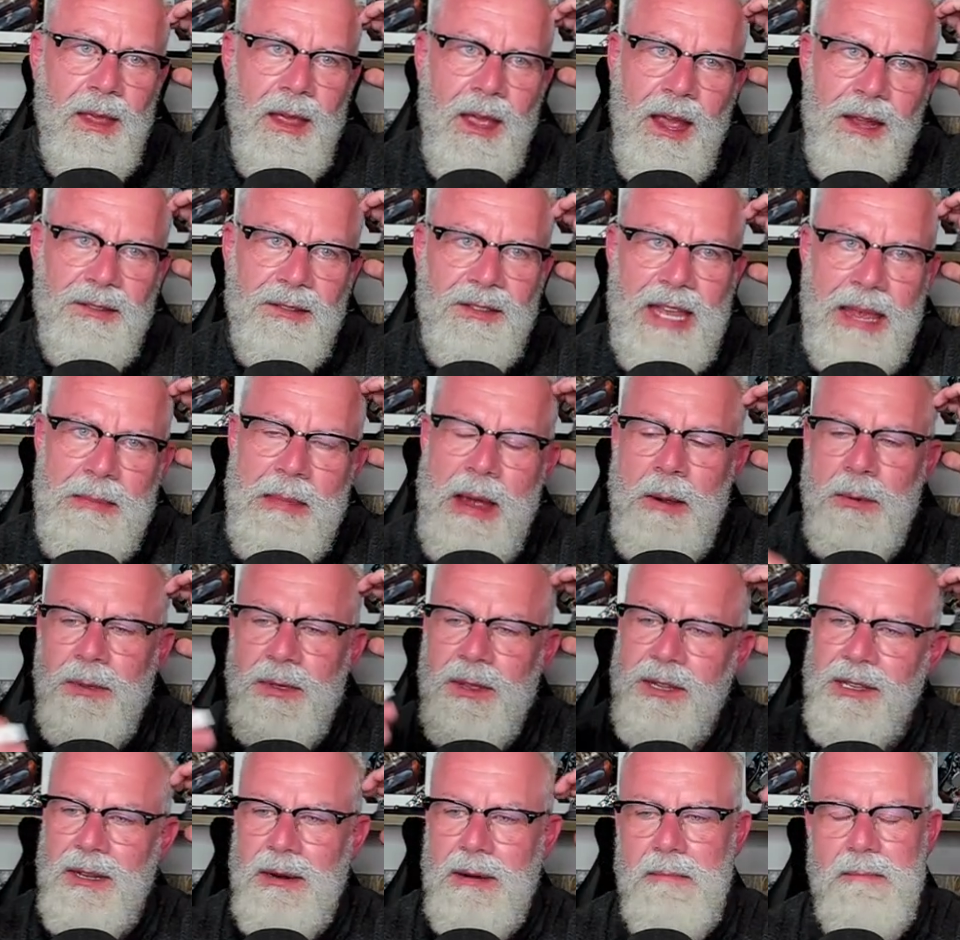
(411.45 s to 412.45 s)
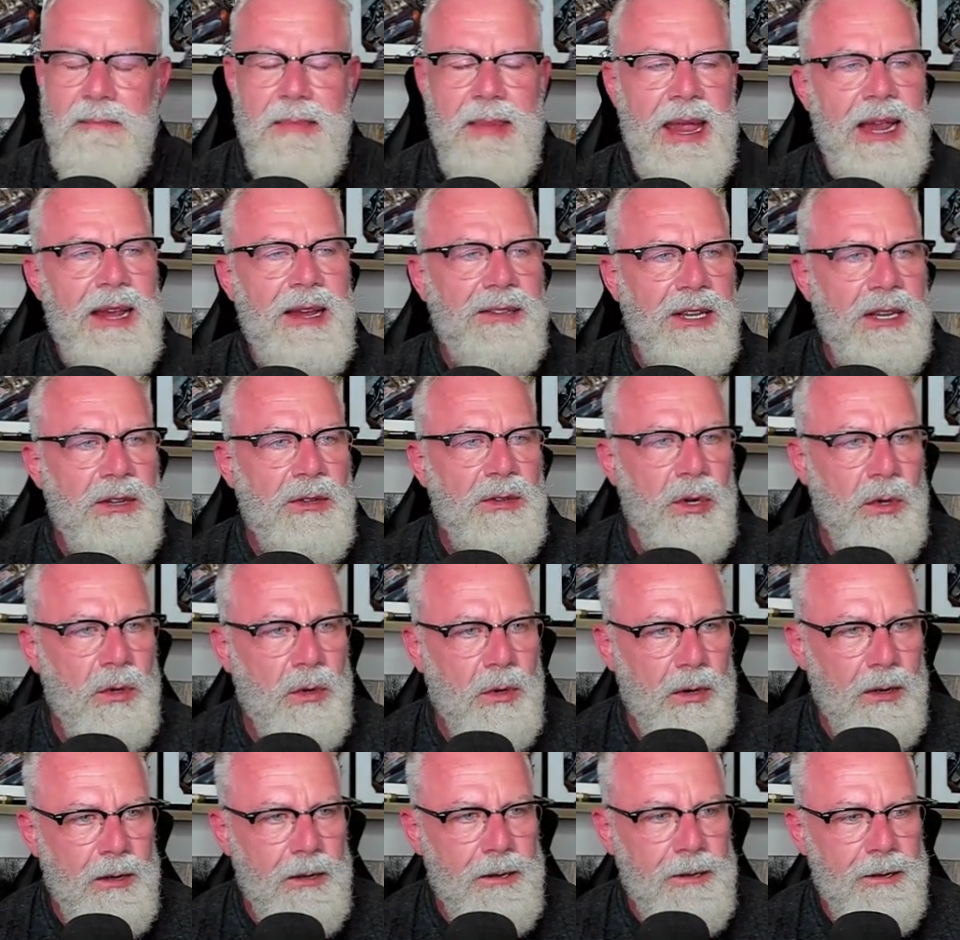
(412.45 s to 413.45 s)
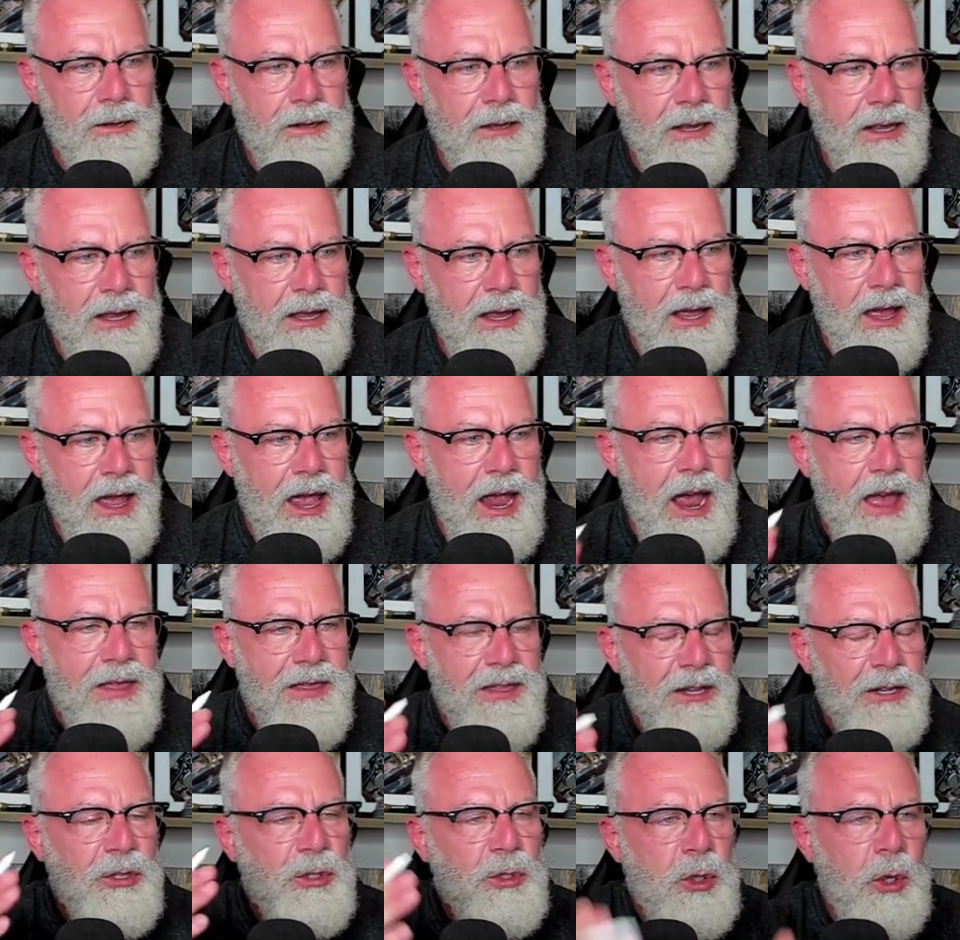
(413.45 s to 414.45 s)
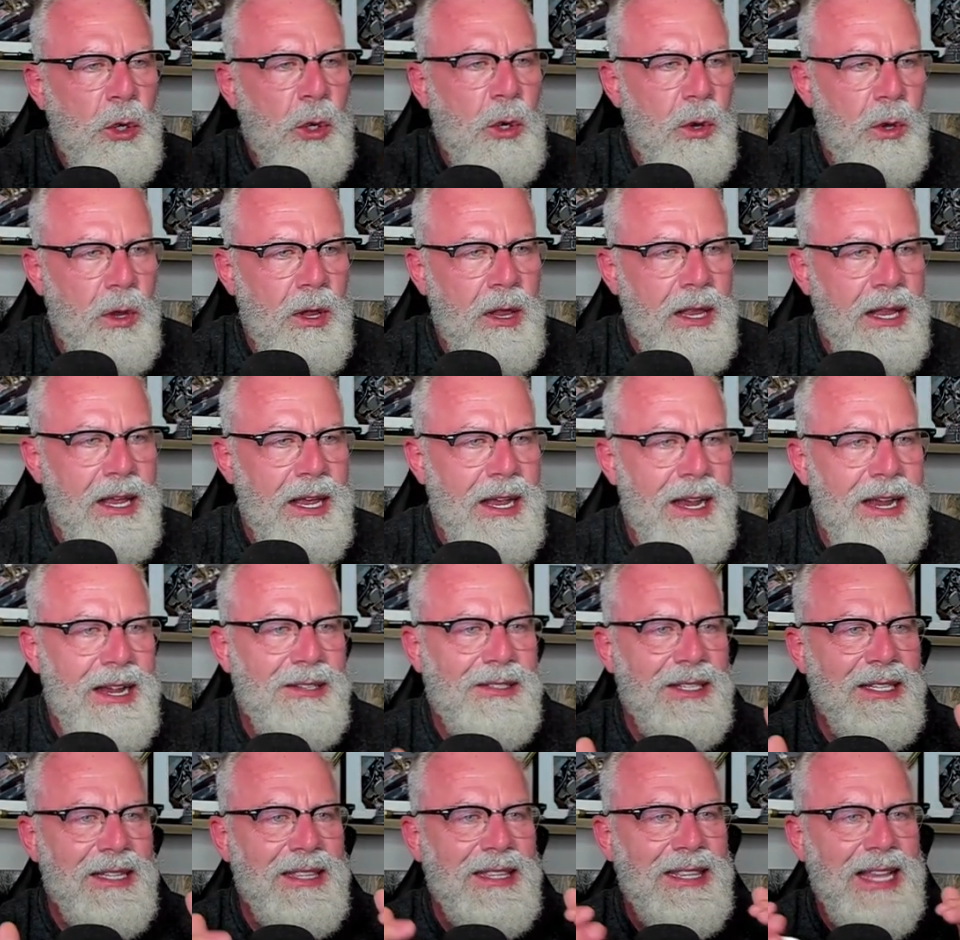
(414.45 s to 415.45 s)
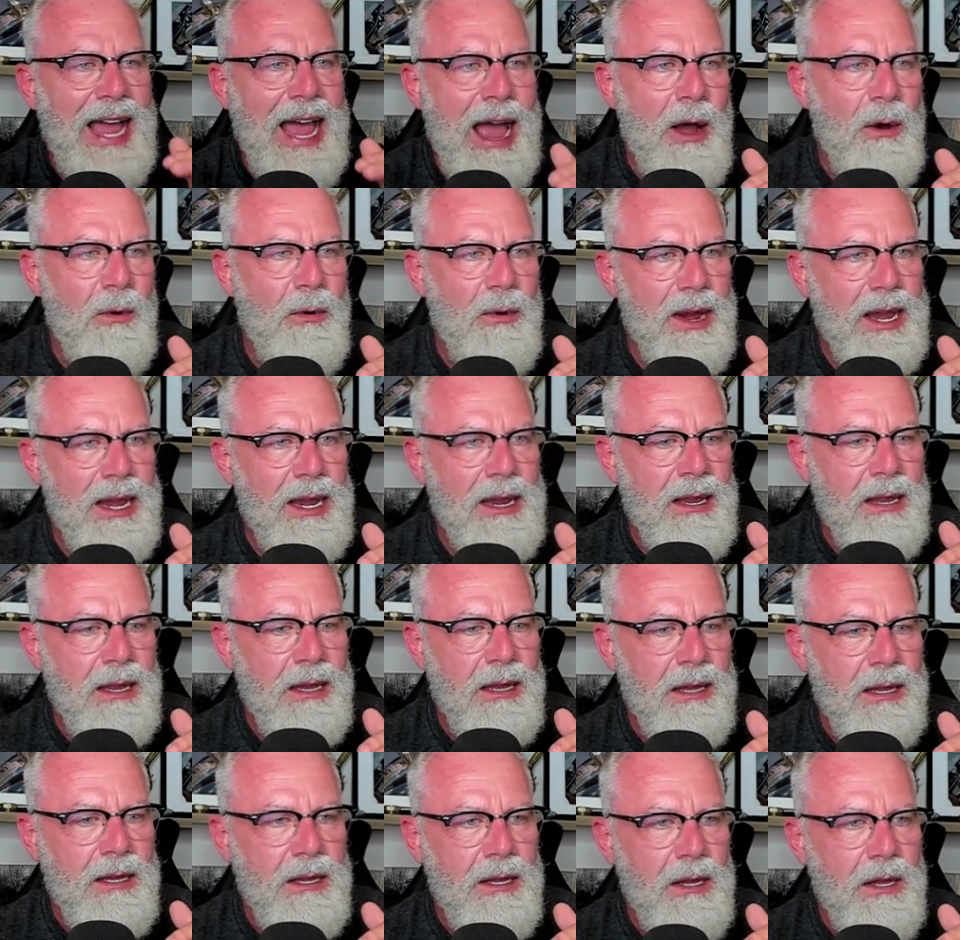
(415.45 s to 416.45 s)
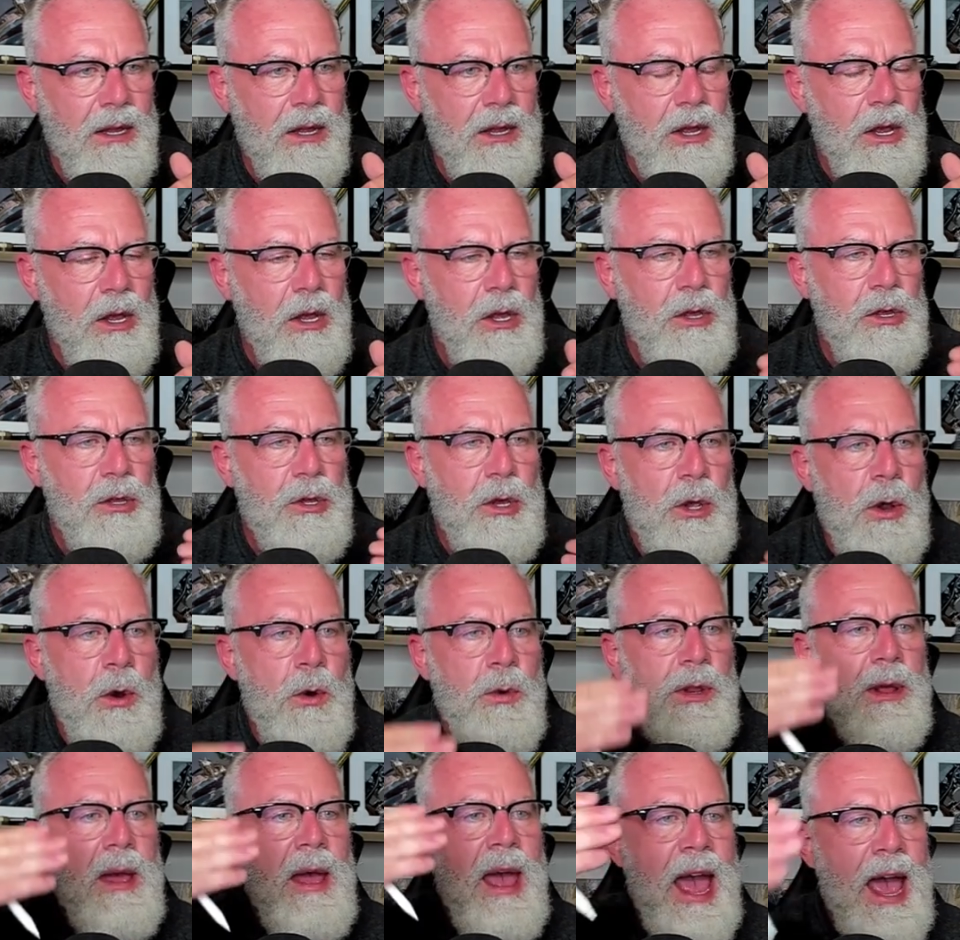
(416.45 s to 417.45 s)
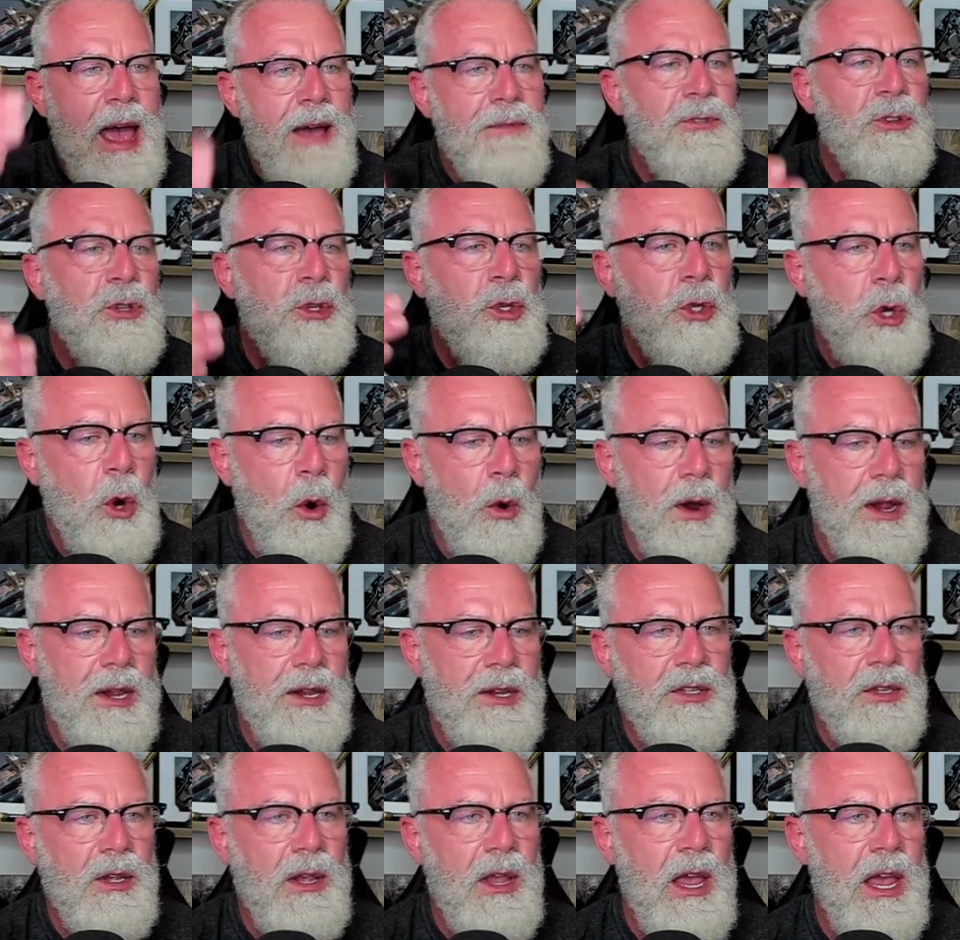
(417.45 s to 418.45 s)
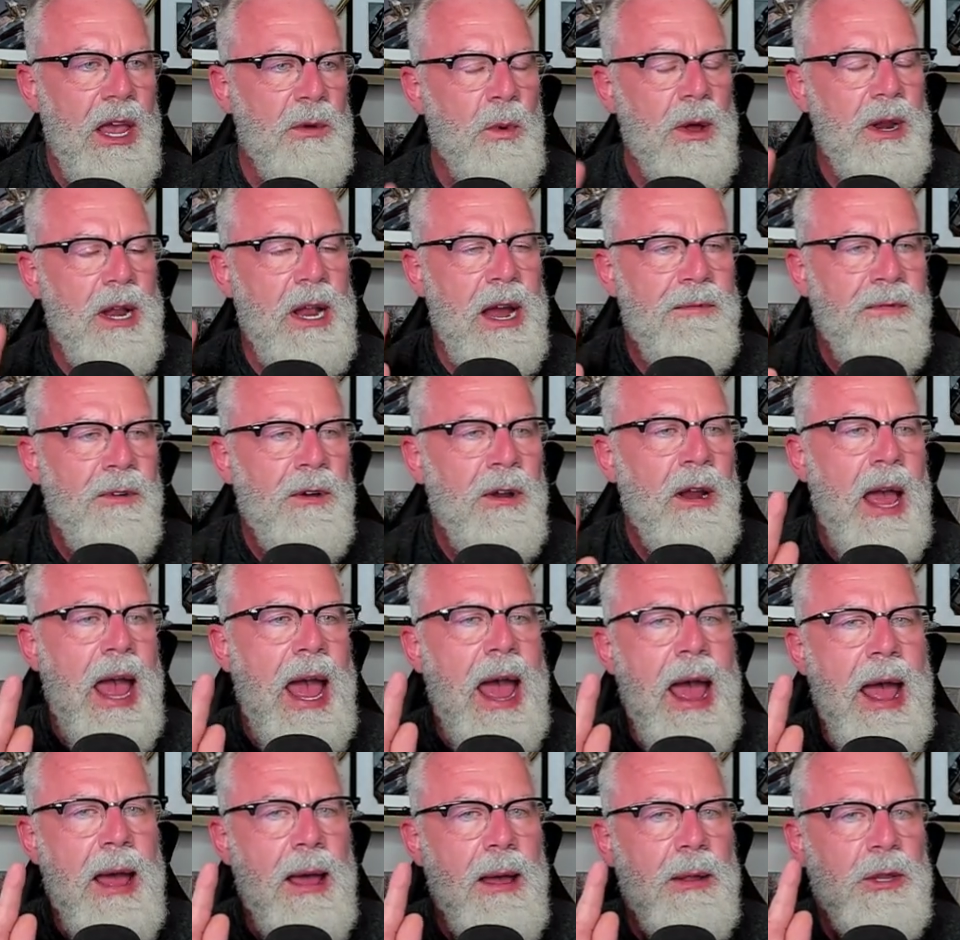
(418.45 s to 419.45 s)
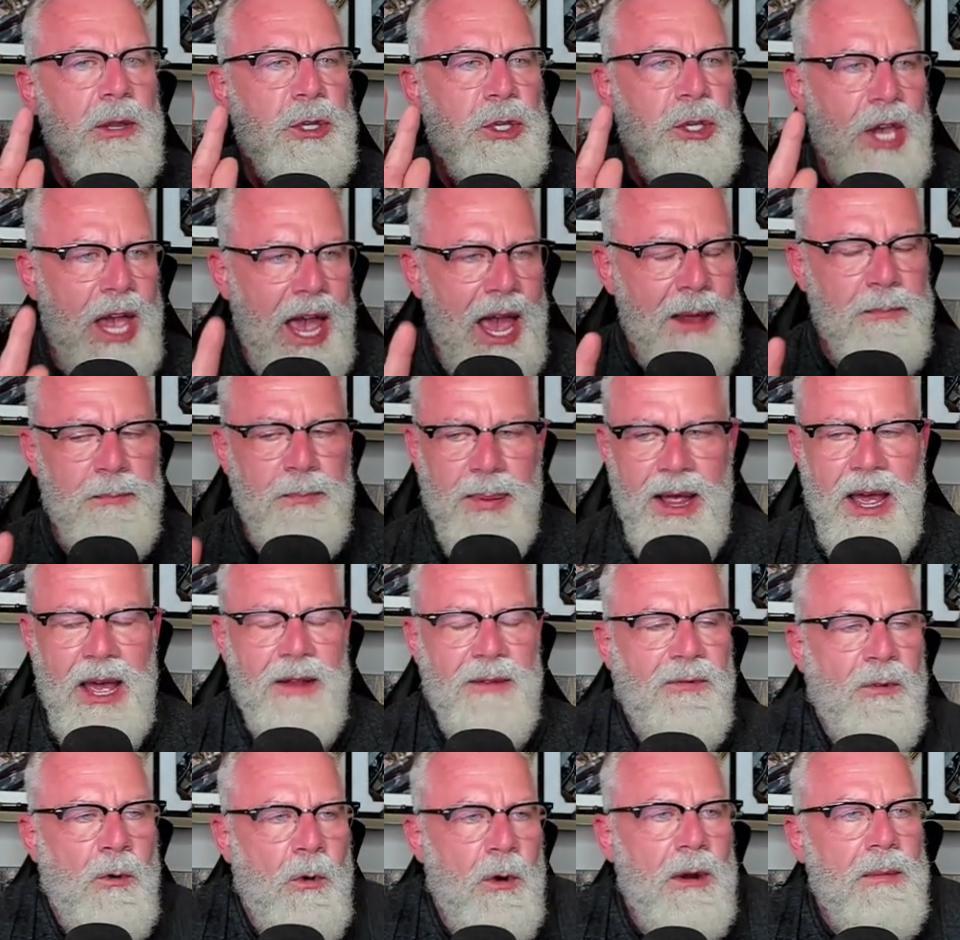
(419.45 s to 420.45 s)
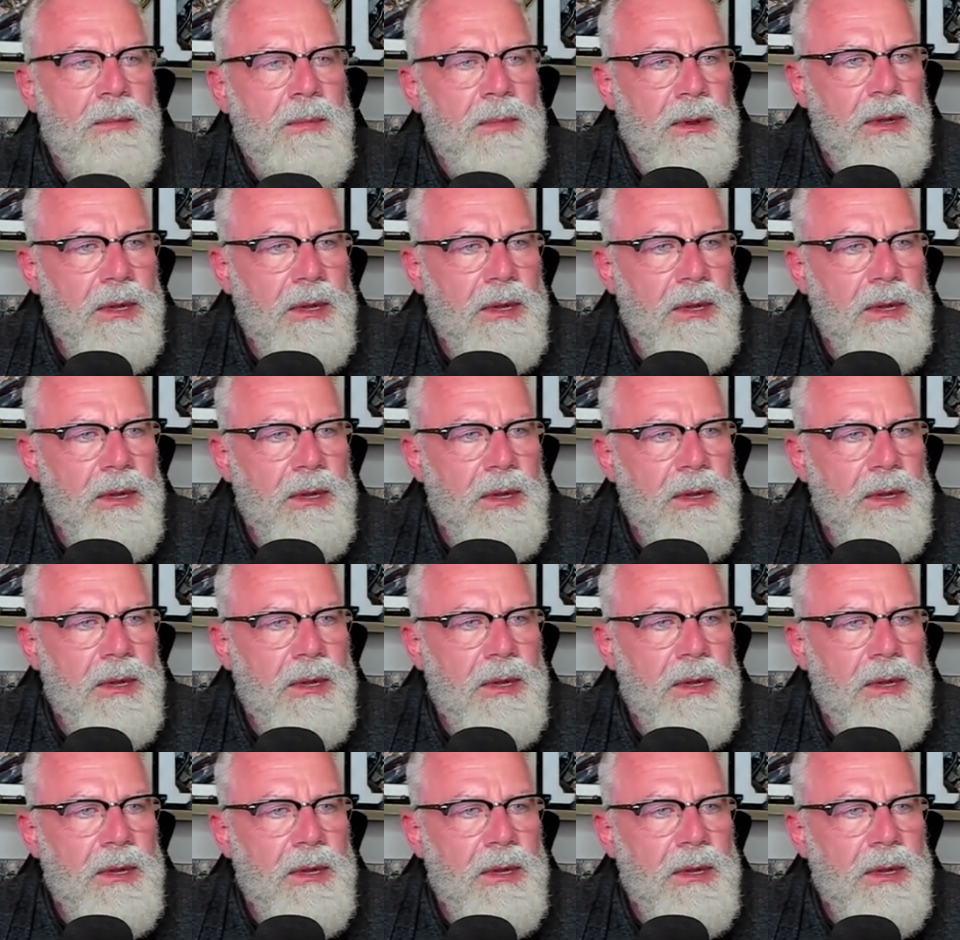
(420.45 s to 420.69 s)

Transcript: has came out with this an amazing tool and this tool is allowing you to have choice in whatever chat platform